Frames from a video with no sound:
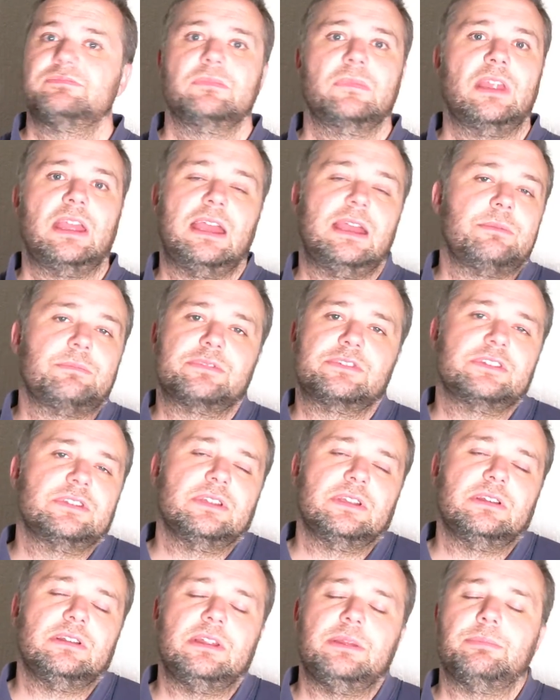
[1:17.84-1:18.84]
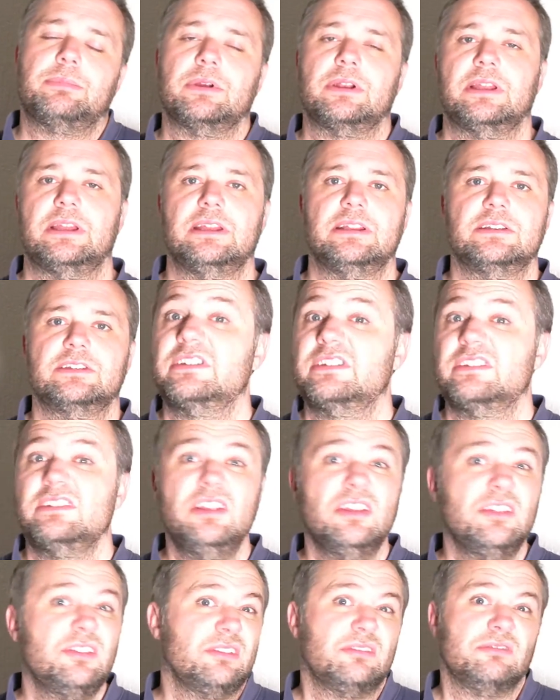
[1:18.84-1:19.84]
Absolutely brilliant.
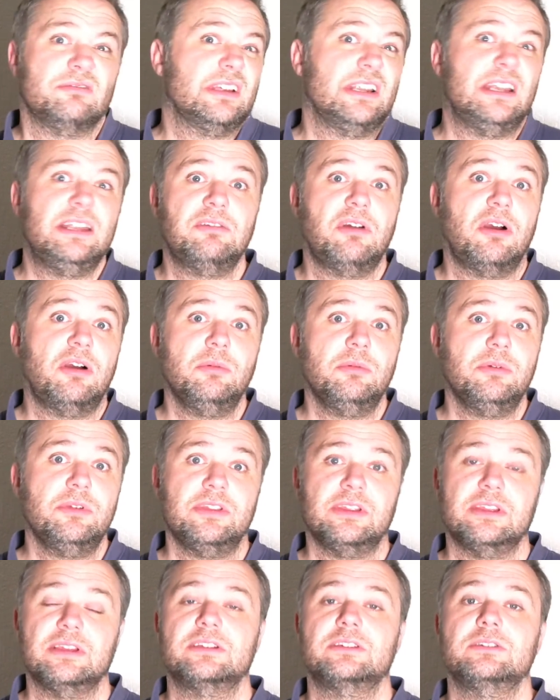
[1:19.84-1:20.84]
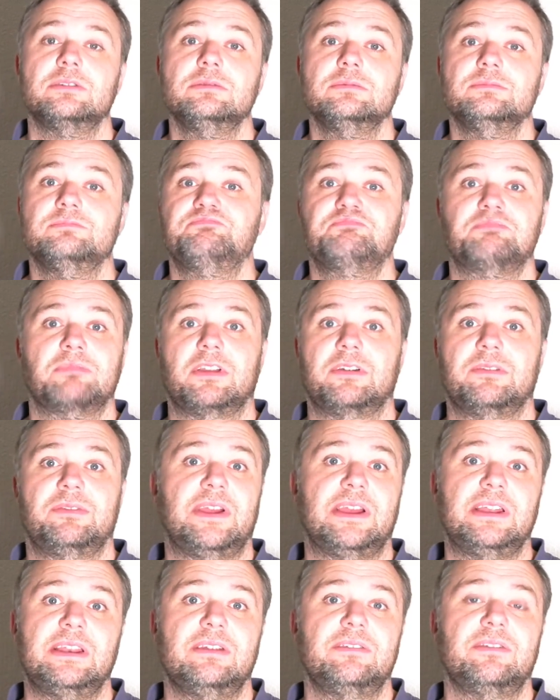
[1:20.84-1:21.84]
Nothing really wrong with it at all.
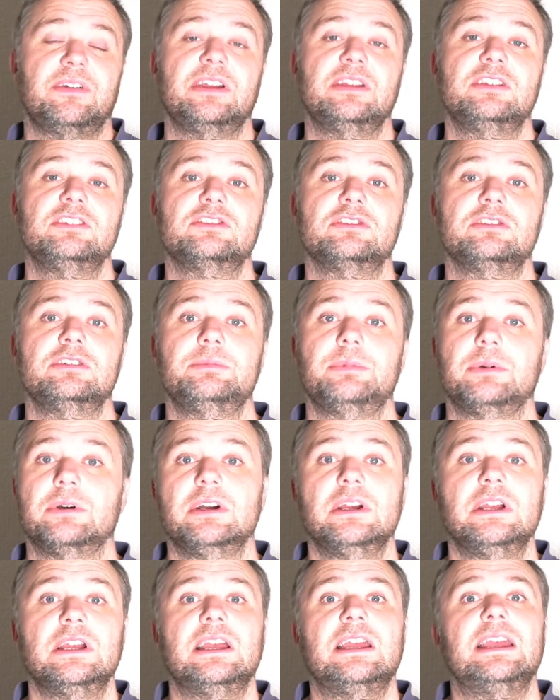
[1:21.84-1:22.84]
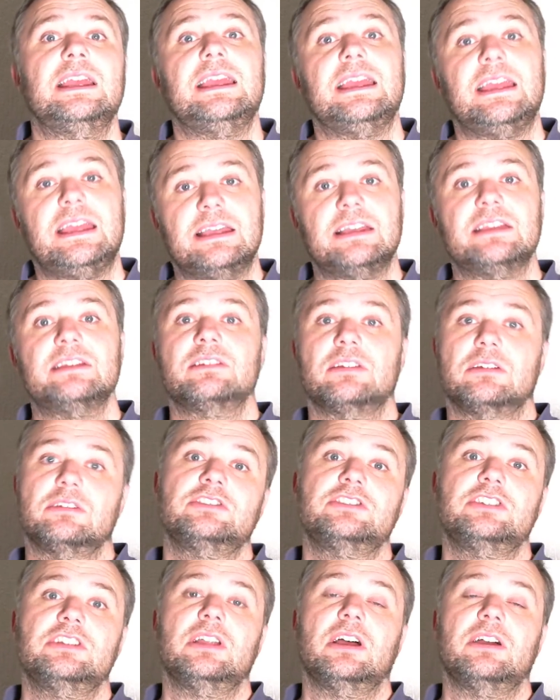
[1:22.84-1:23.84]
Found it very enjoyable. As long as
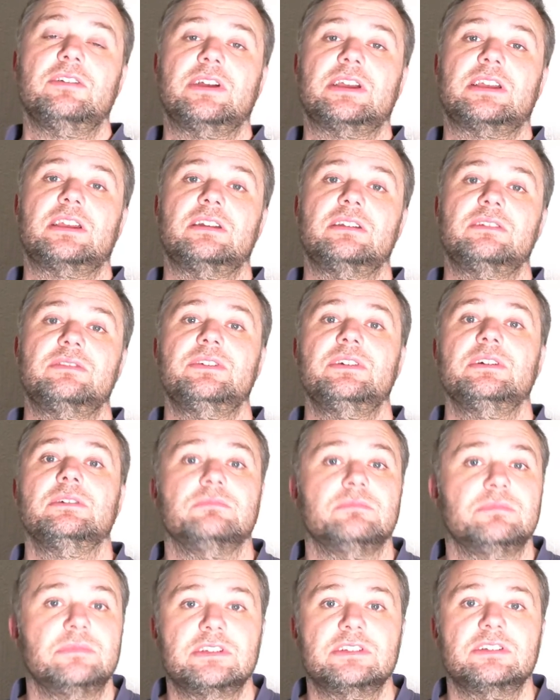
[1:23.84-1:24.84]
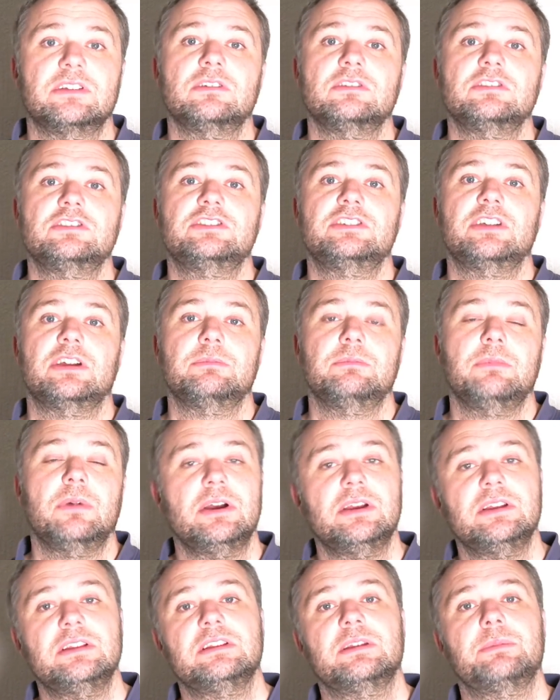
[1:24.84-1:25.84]
you like that kind of film, as long as you don't
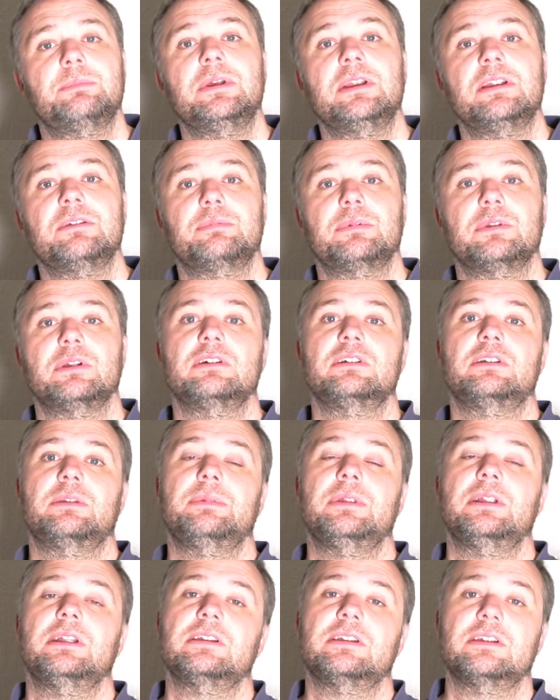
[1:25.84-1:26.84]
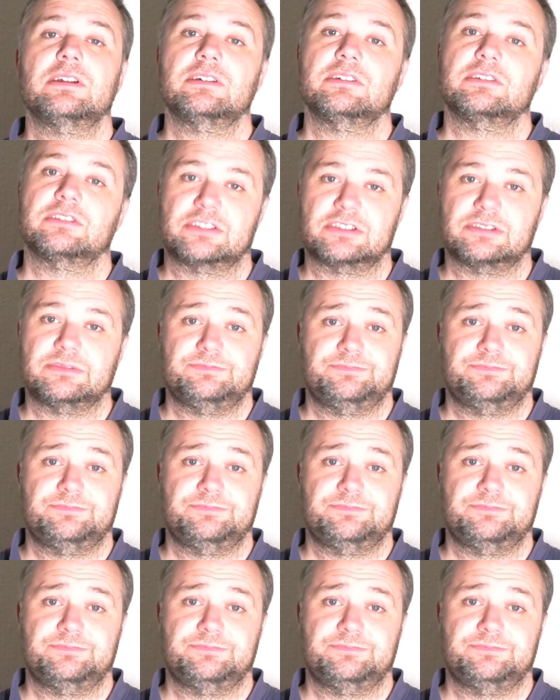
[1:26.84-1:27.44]
mind a bit of blood, a bit of guts,